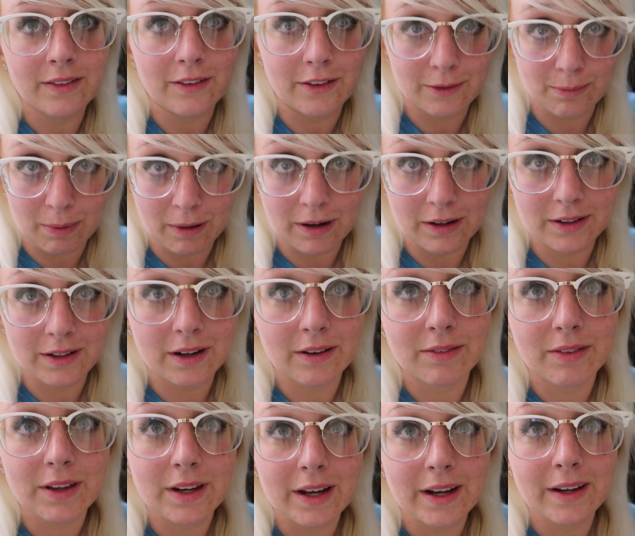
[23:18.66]
This part
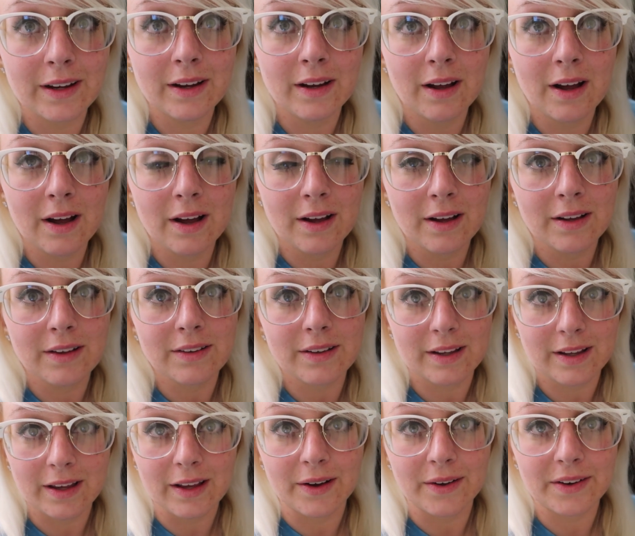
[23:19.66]
of the day,
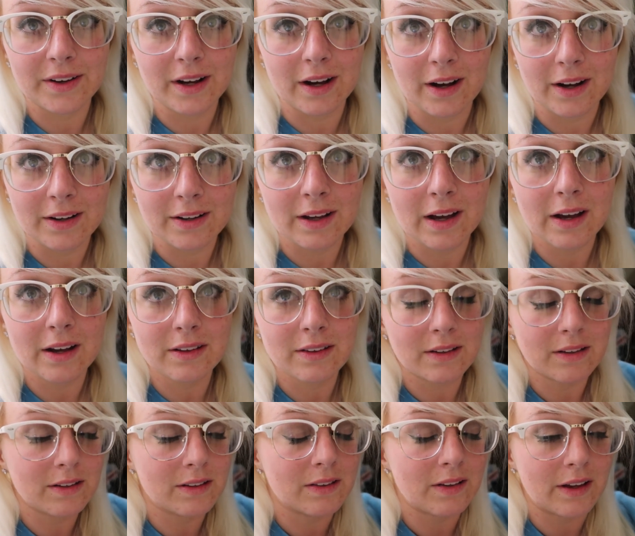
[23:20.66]
taking out your contacts,
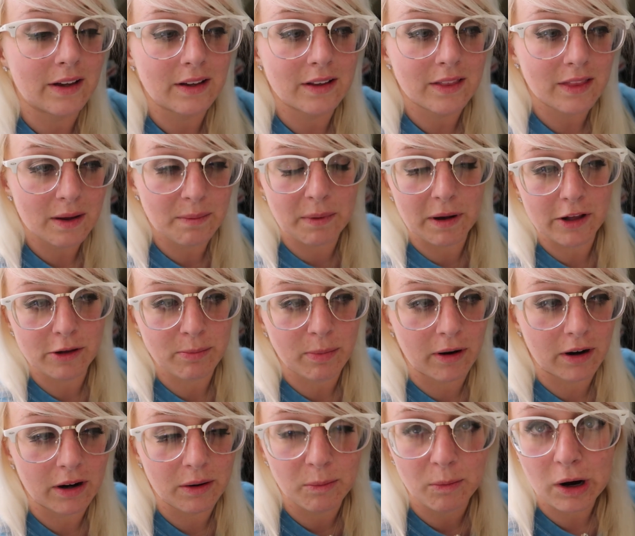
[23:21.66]
is like the best
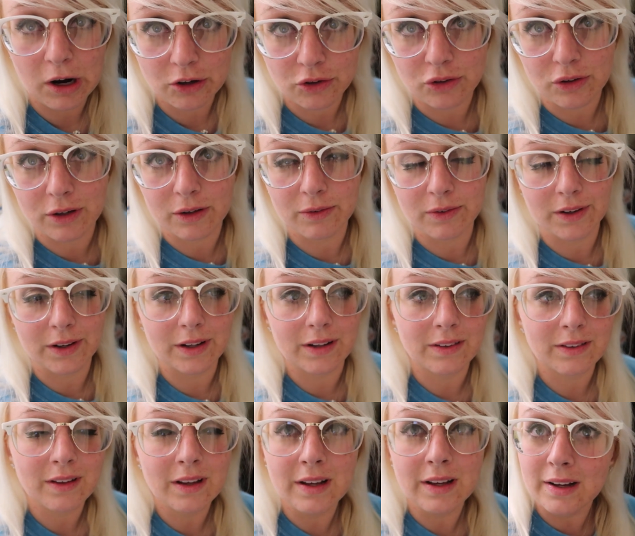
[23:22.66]
part, and washing your
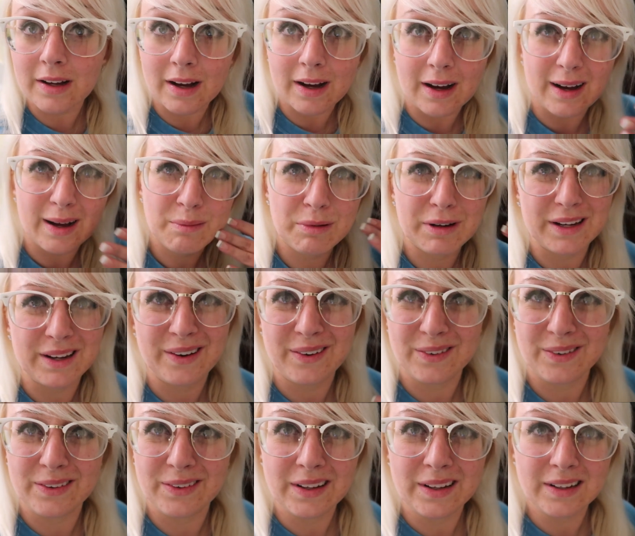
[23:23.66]
face. I break
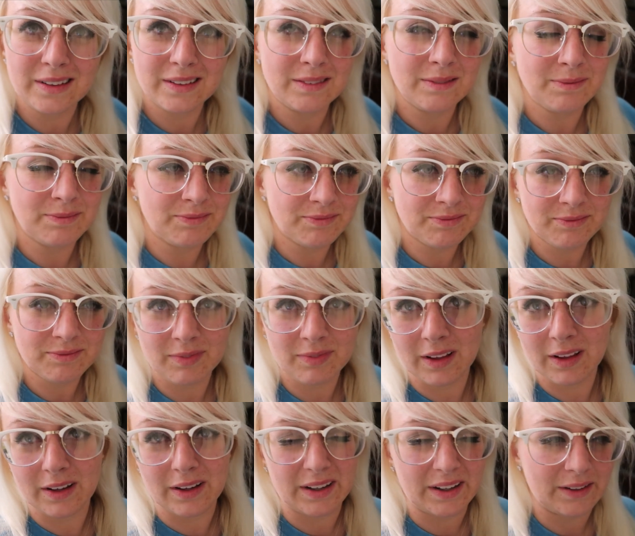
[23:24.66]
out a lot.
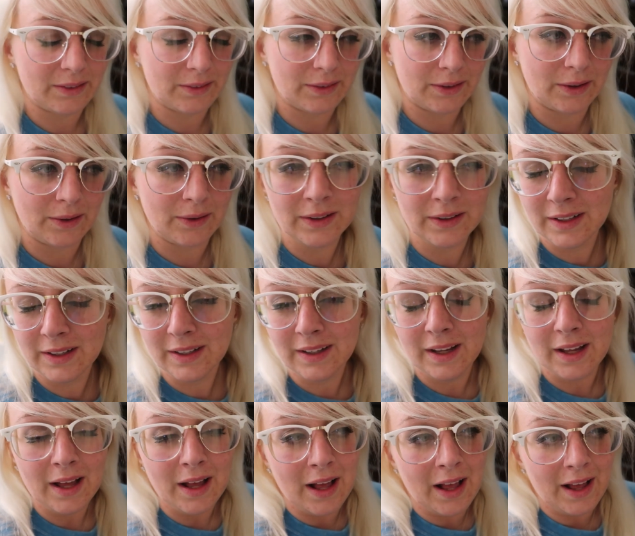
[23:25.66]
I don't know.
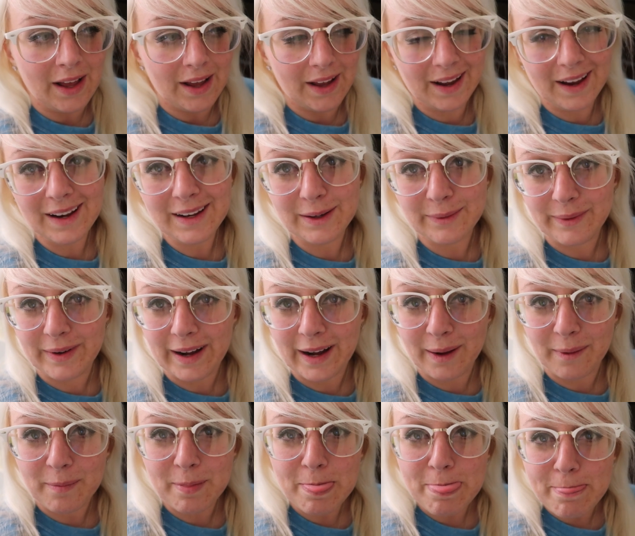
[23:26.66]

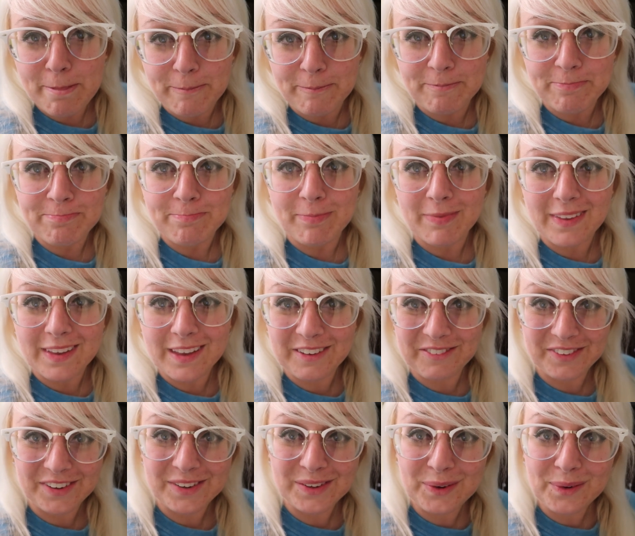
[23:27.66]
Anyway,
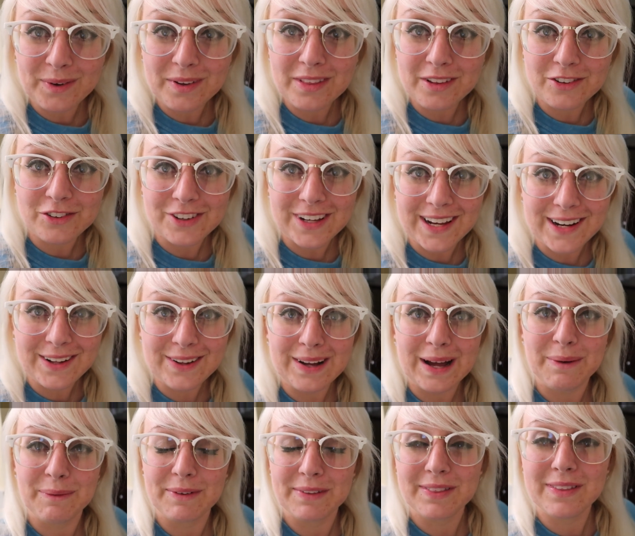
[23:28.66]
if you're new to the channel,
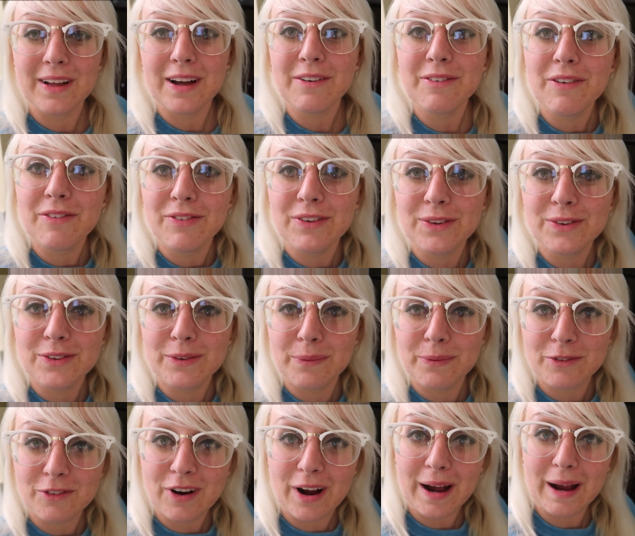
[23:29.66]
I would love if you
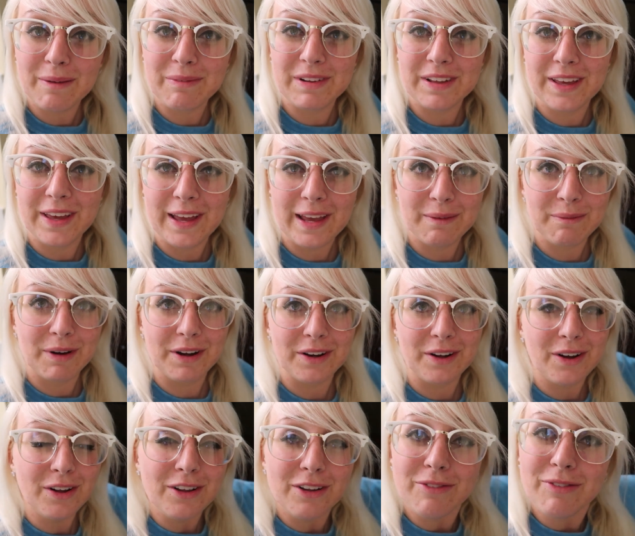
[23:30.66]
subscribed and came on
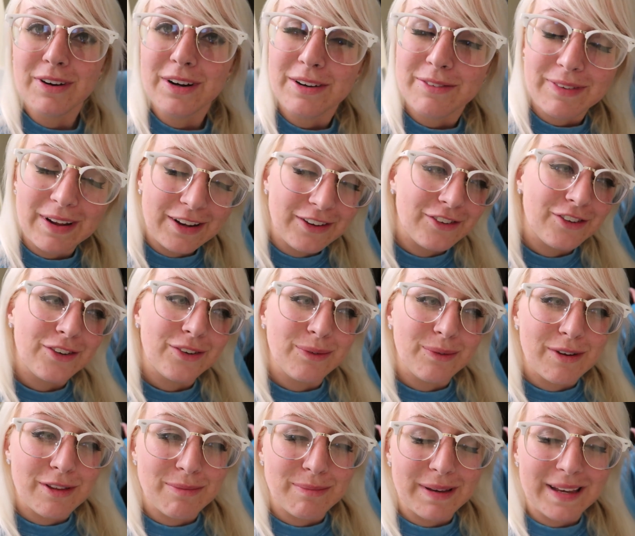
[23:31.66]
all of our adventures
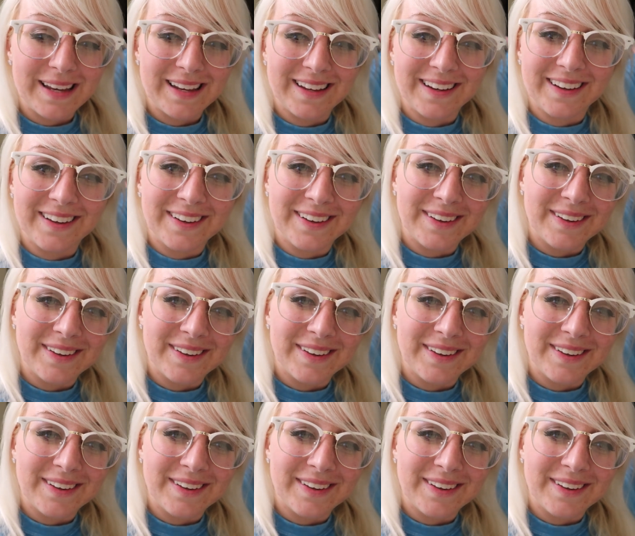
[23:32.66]
with me.